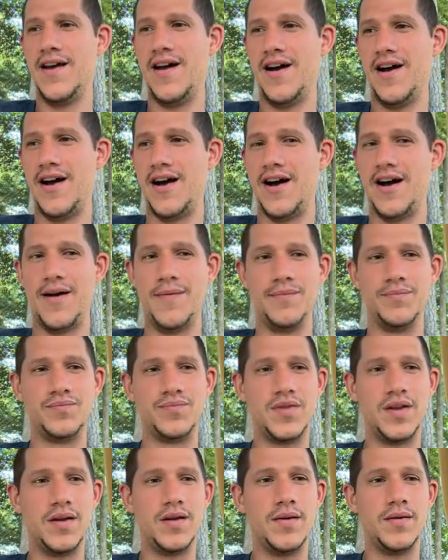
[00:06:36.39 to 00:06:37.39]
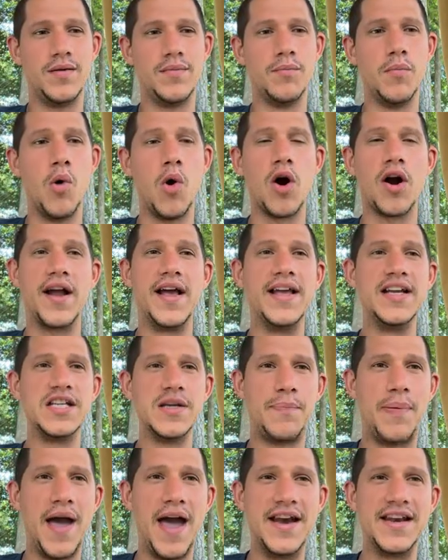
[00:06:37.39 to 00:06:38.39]
um, more
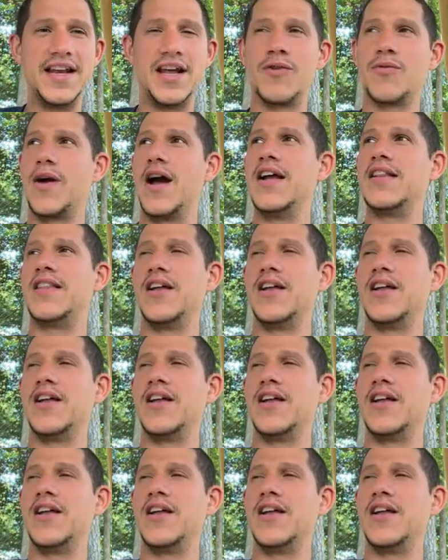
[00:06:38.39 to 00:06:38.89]
independent, right?